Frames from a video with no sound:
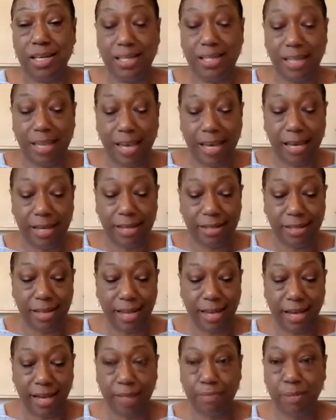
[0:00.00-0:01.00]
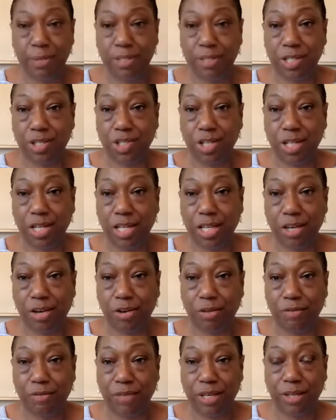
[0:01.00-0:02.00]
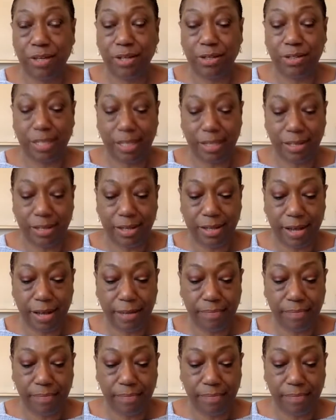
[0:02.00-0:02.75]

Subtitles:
get a position in her field. And